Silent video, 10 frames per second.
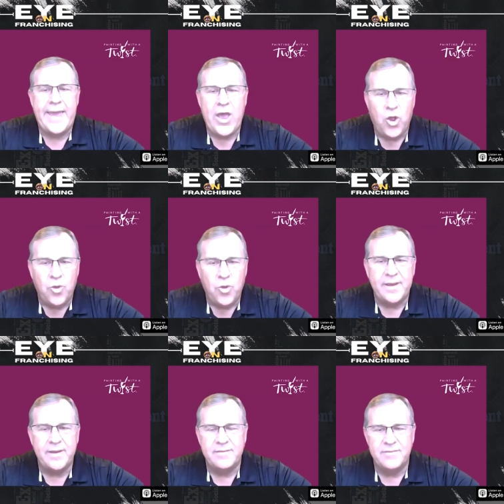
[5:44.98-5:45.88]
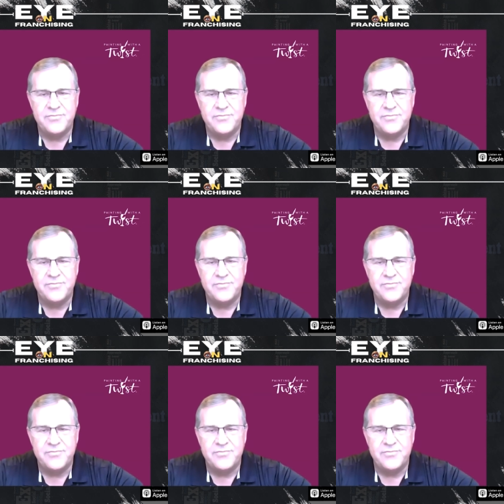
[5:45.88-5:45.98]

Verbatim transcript: helping